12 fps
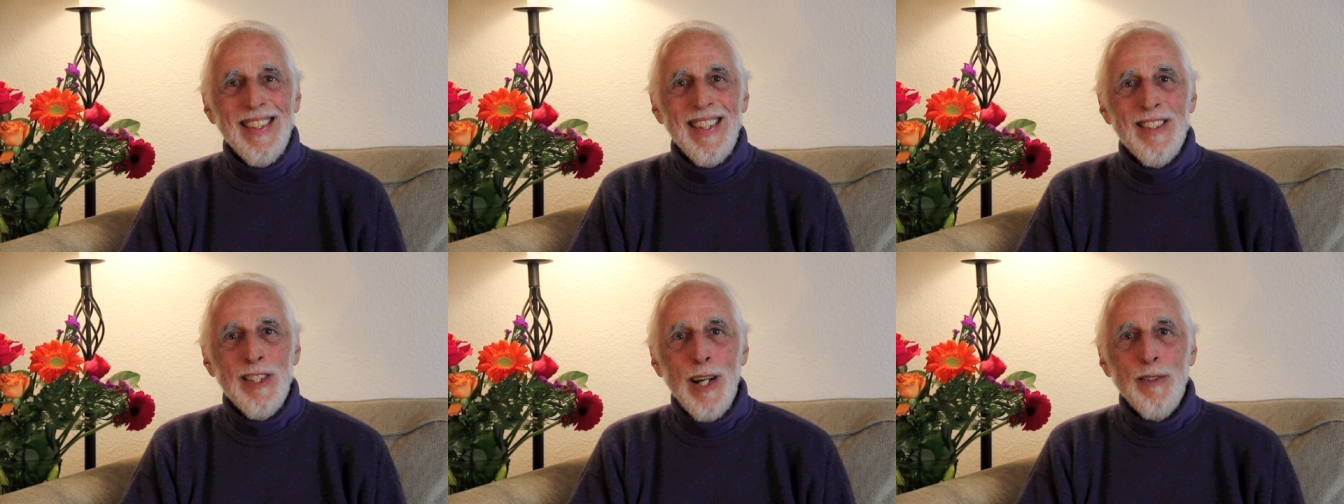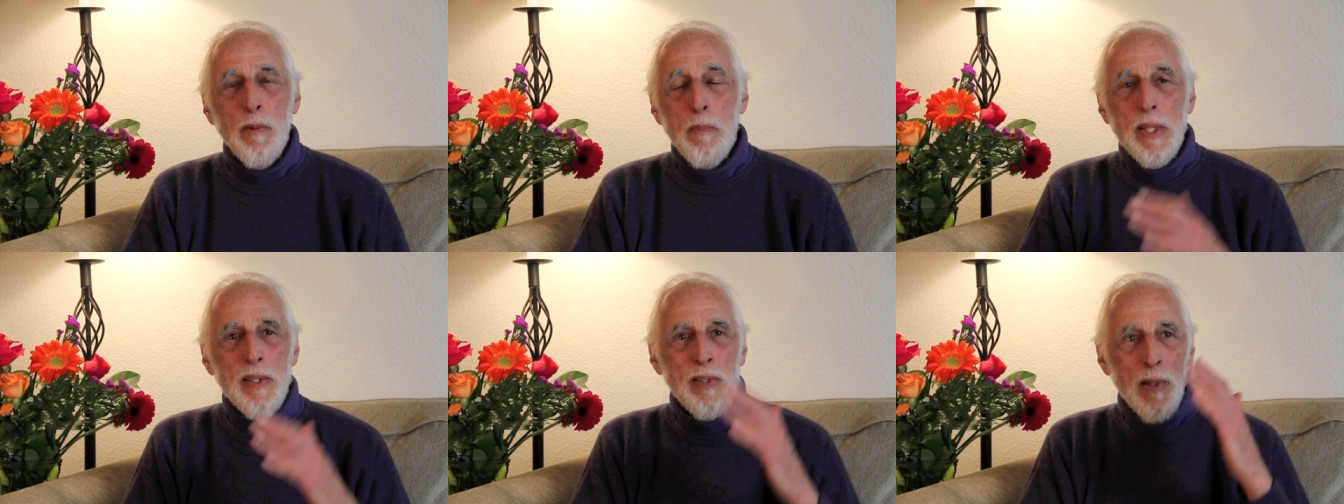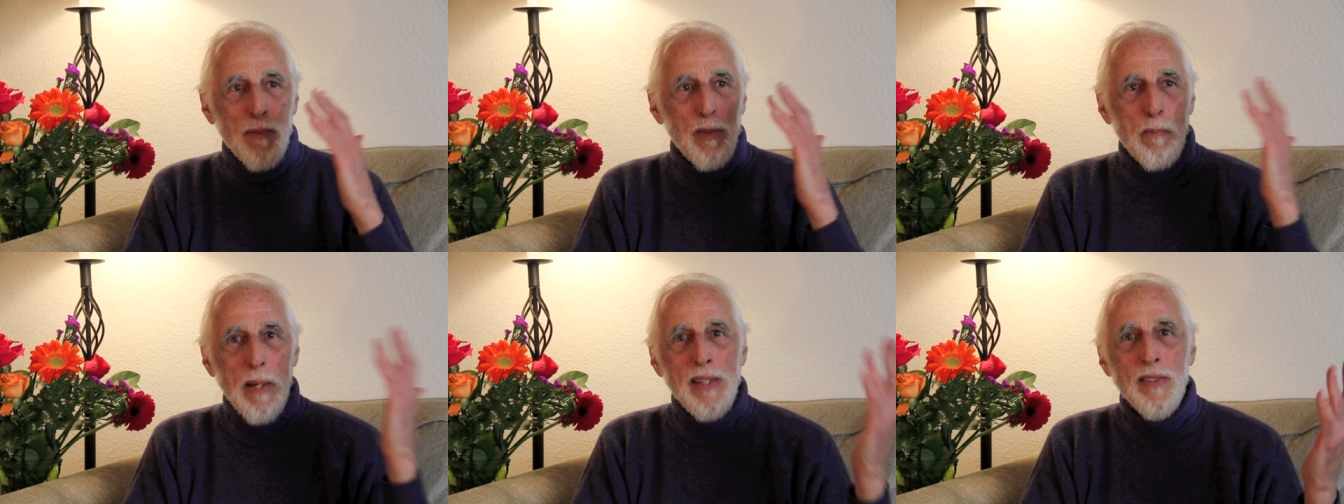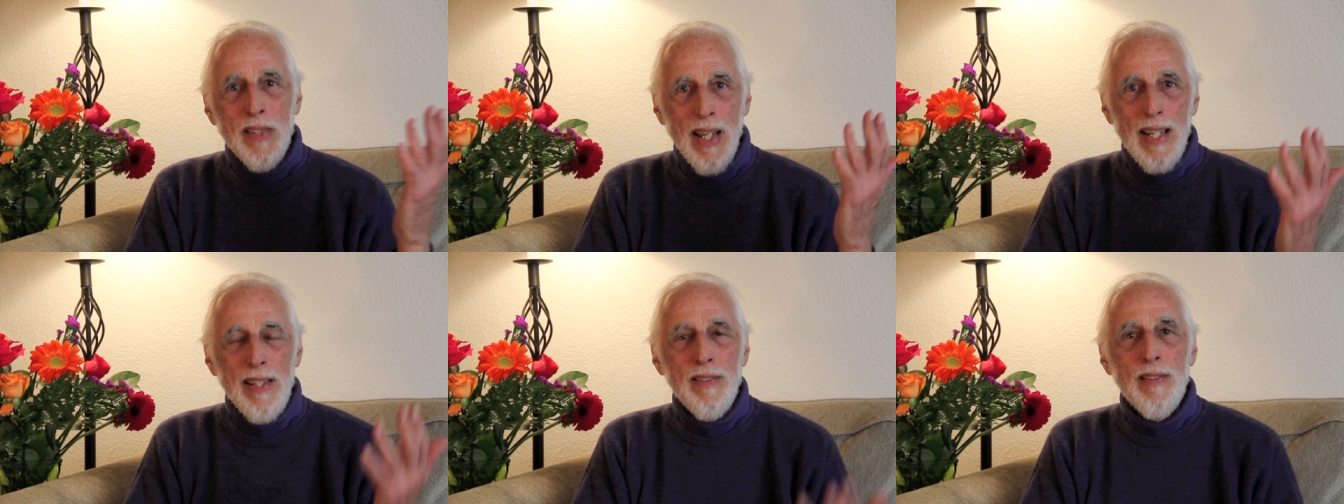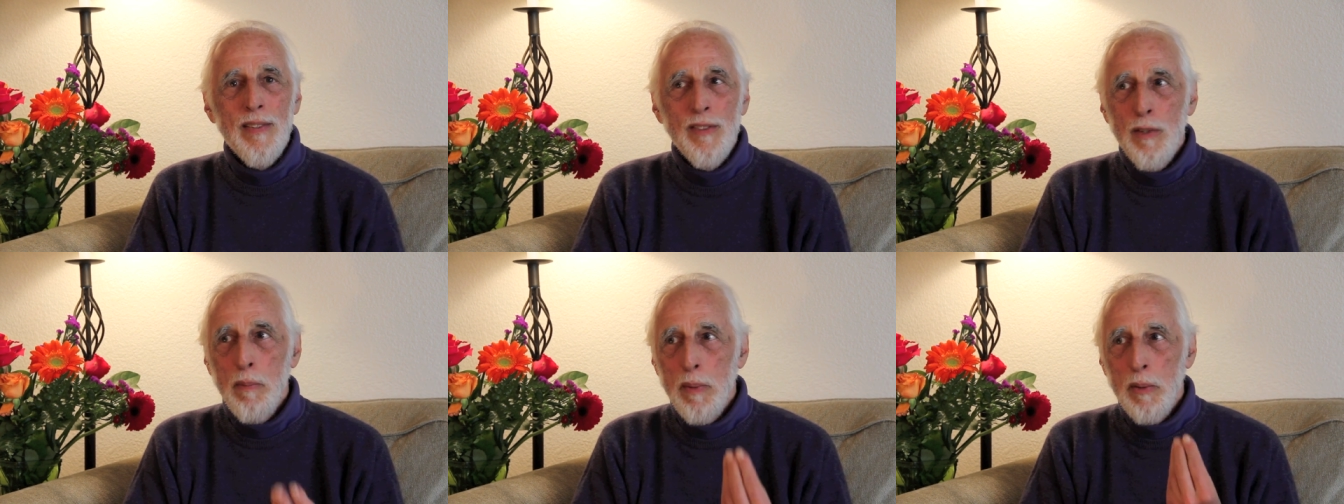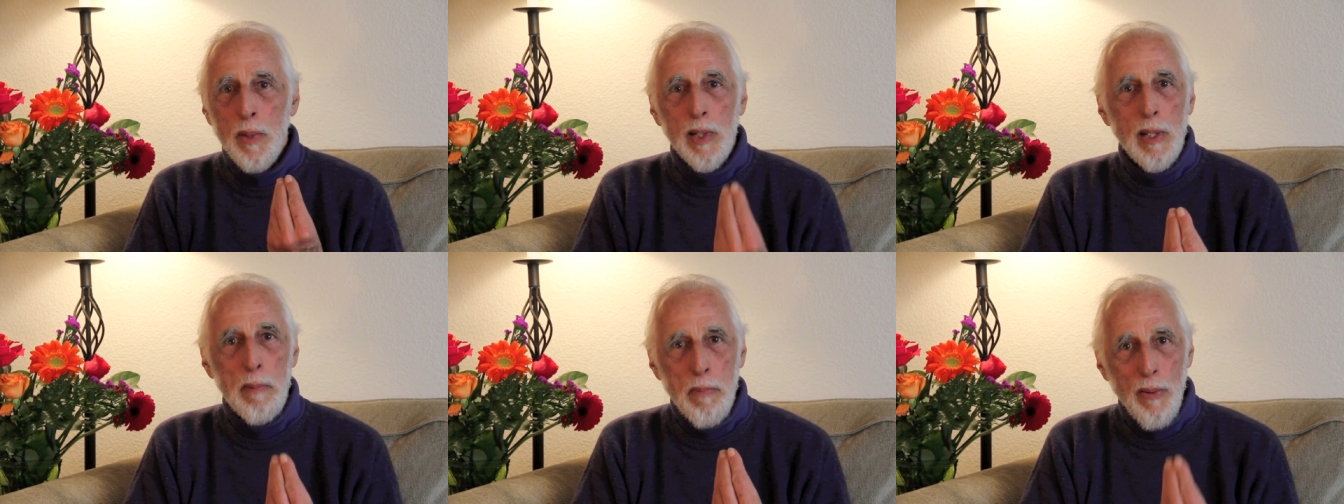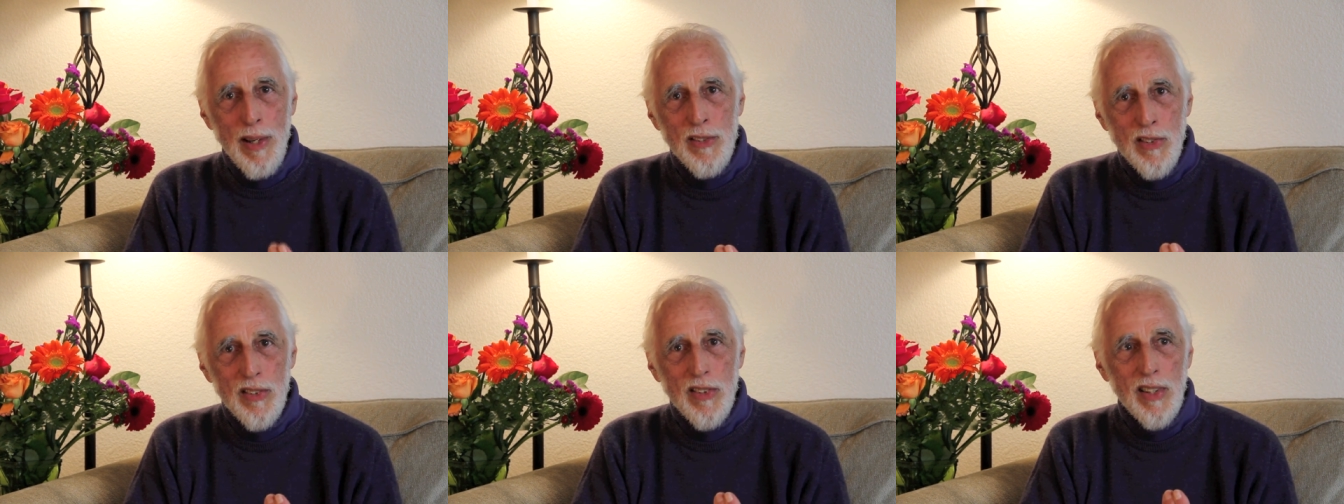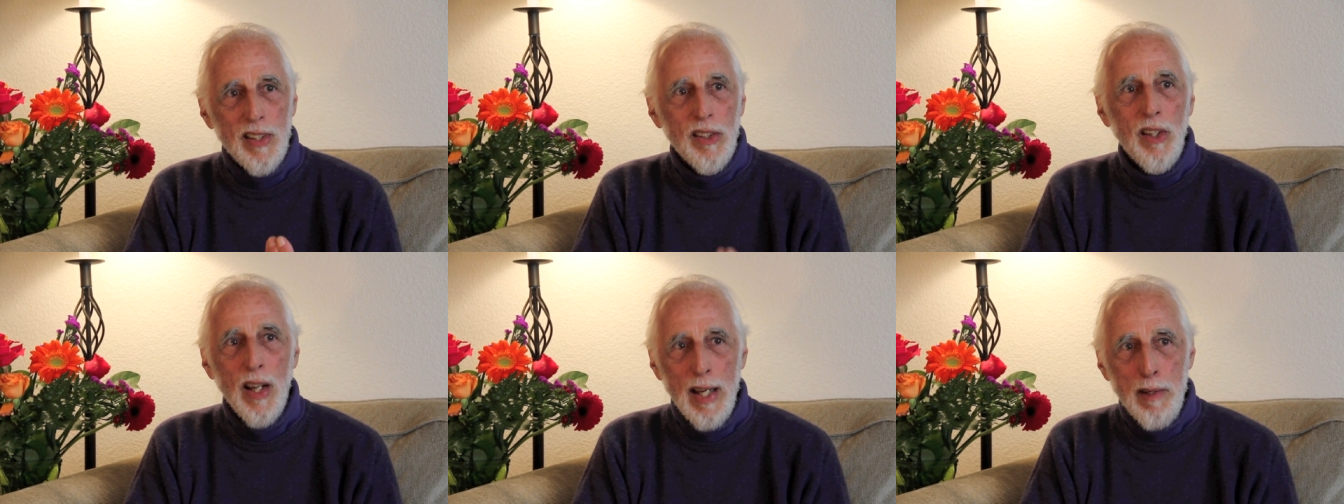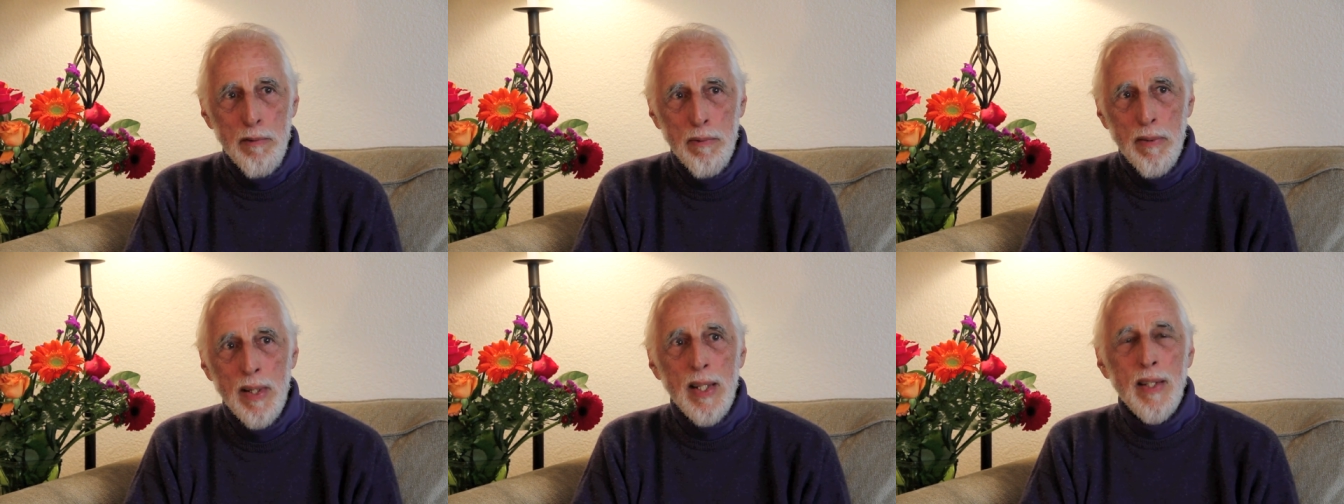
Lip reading: It's not to be some space case, it's to be really present in life,